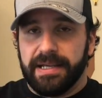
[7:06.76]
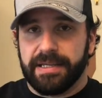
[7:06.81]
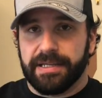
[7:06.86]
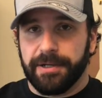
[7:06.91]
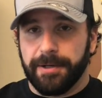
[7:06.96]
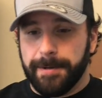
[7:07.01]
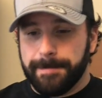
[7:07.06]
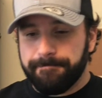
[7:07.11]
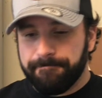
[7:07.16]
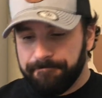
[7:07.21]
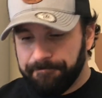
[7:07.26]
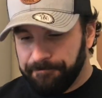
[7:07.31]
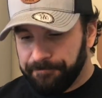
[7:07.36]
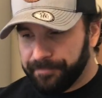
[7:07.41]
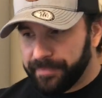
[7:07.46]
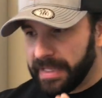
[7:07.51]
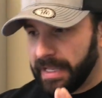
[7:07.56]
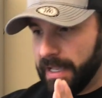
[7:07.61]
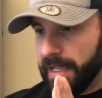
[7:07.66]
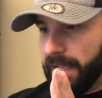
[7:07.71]
So
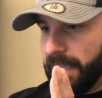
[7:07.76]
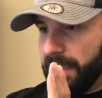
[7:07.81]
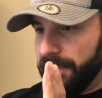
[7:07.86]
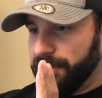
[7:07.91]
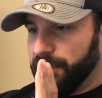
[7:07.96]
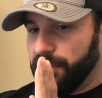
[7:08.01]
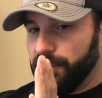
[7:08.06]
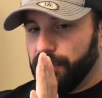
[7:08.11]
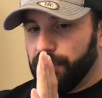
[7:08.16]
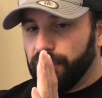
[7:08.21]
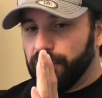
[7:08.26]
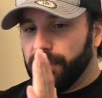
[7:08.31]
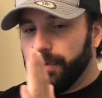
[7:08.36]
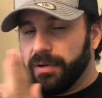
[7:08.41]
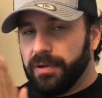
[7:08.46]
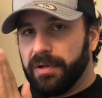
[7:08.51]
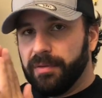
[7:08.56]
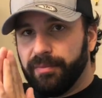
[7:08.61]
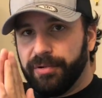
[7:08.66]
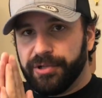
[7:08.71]
if you
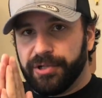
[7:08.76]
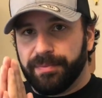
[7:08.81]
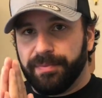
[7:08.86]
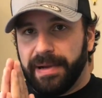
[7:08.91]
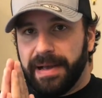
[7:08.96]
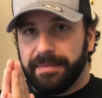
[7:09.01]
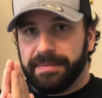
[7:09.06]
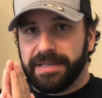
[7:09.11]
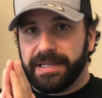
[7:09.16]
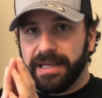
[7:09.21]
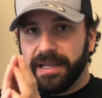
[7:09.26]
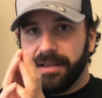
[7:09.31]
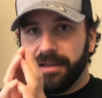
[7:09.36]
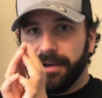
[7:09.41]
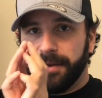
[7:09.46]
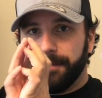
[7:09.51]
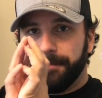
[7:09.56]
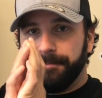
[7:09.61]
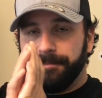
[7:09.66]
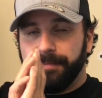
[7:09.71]
put your palms
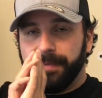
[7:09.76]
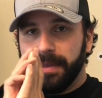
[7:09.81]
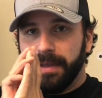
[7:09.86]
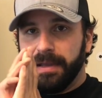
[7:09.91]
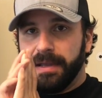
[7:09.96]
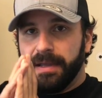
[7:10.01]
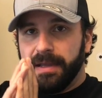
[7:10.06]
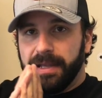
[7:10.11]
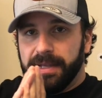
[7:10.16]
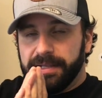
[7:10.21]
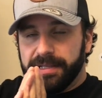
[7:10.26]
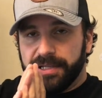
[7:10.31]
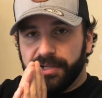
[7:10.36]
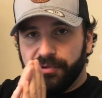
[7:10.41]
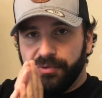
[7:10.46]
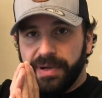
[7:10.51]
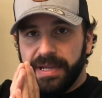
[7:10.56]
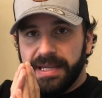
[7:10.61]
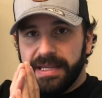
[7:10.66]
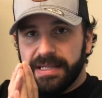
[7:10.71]
together and
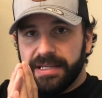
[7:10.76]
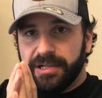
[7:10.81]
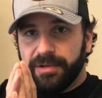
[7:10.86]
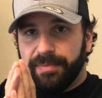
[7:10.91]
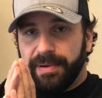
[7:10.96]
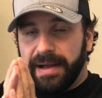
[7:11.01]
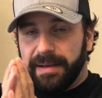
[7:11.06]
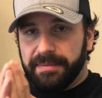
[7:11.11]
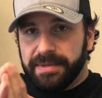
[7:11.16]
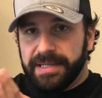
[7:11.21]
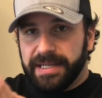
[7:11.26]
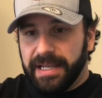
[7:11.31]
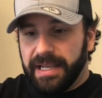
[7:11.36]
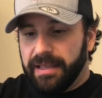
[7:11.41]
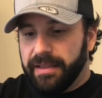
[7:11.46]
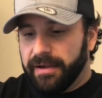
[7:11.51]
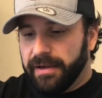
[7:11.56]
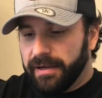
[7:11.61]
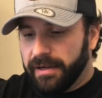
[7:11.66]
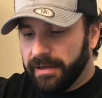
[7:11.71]
squeeze your palms
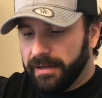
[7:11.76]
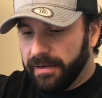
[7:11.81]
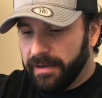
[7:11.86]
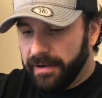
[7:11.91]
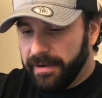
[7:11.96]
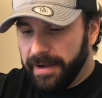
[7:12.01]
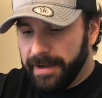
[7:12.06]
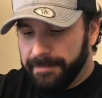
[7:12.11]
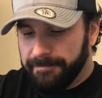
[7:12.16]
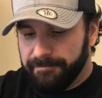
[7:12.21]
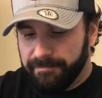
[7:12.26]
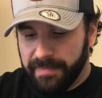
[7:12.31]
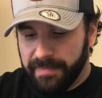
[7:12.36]
together, right?